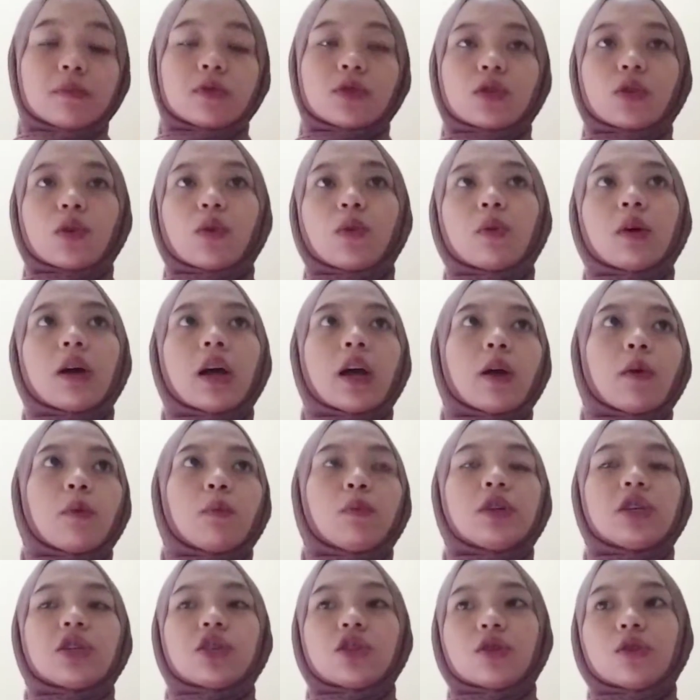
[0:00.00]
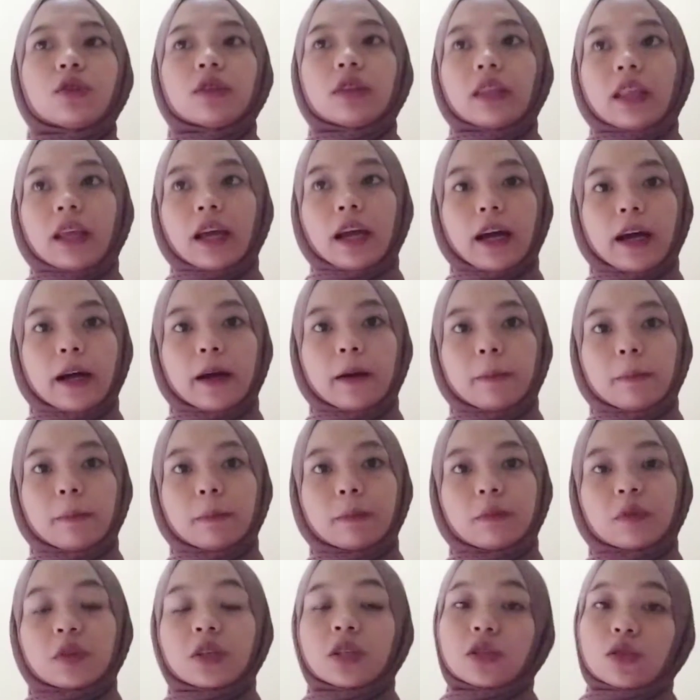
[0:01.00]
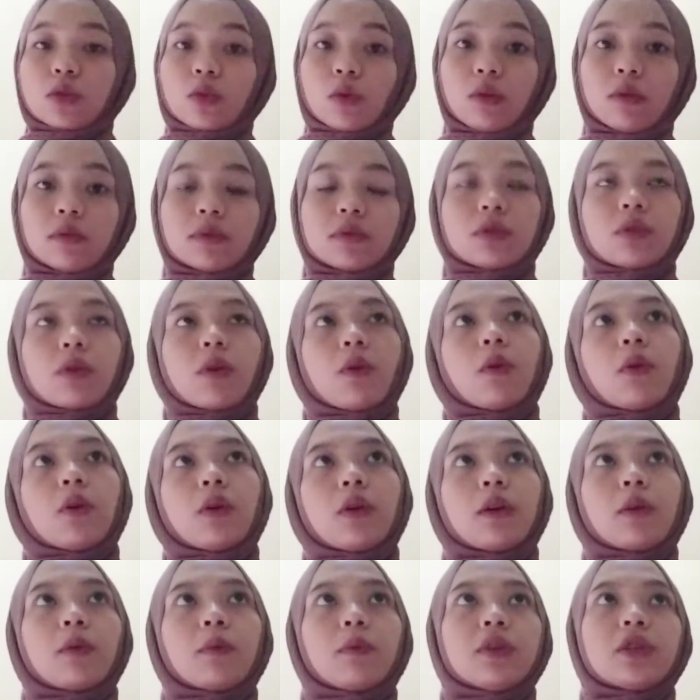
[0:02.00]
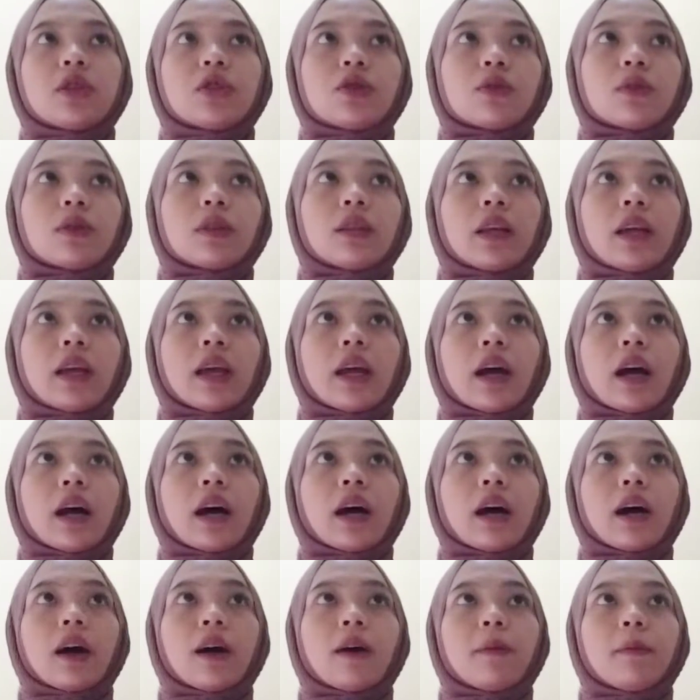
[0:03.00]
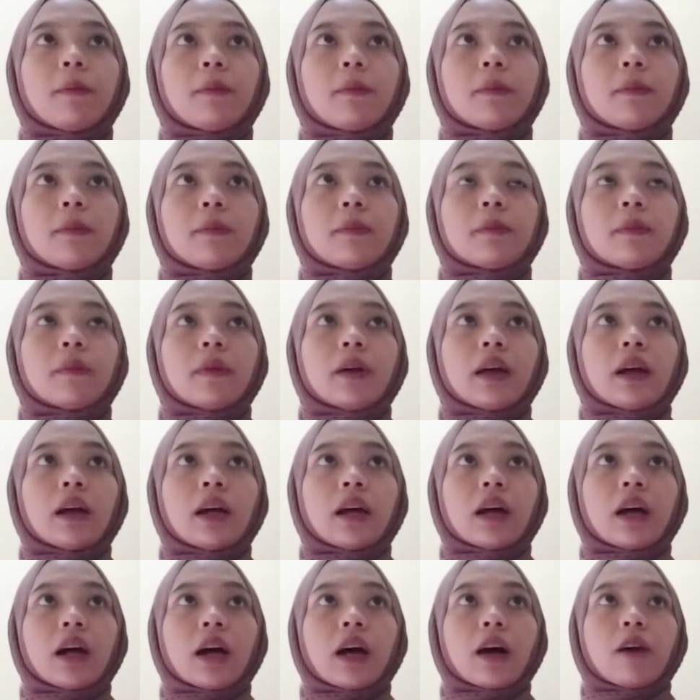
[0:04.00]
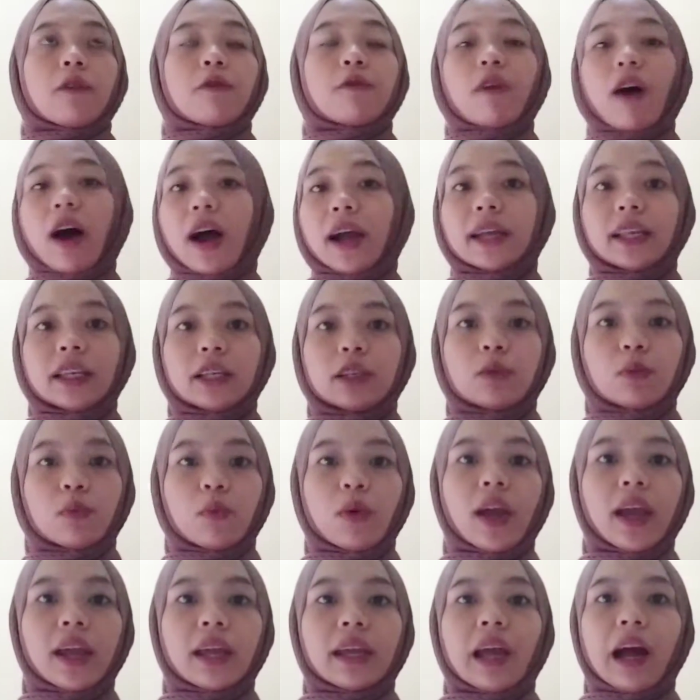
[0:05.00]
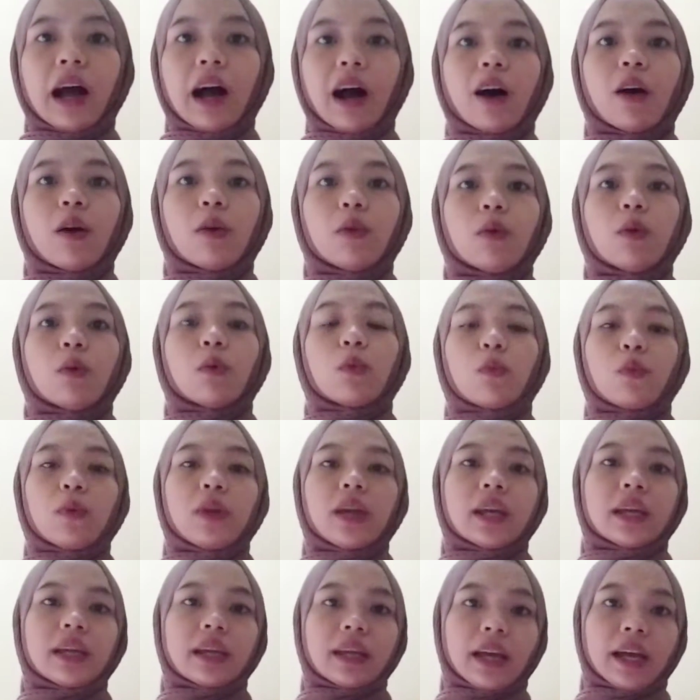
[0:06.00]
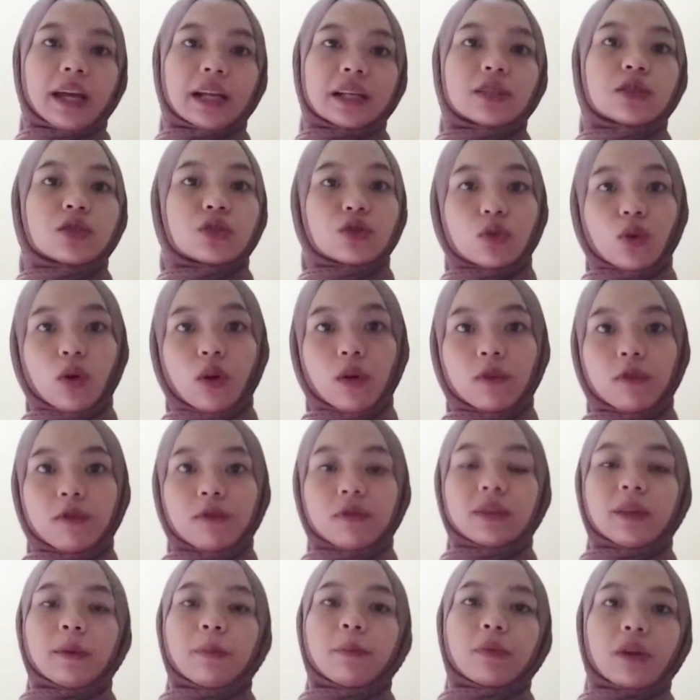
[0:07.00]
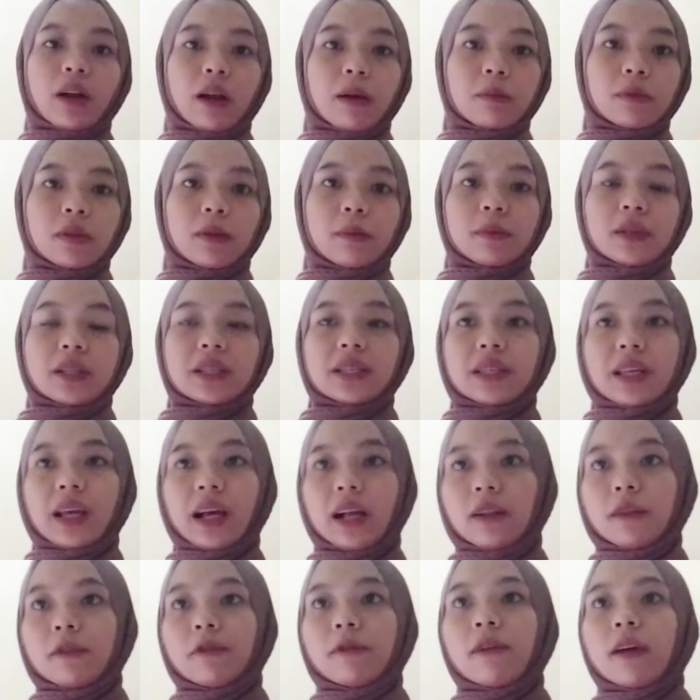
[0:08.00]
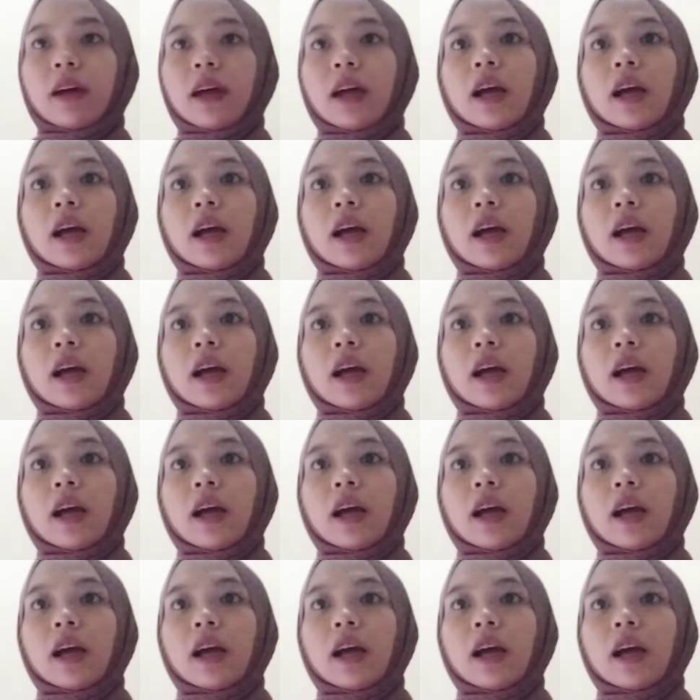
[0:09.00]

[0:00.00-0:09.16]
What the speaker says: So we should resolve, or we should find the way how we can solve the problem itself.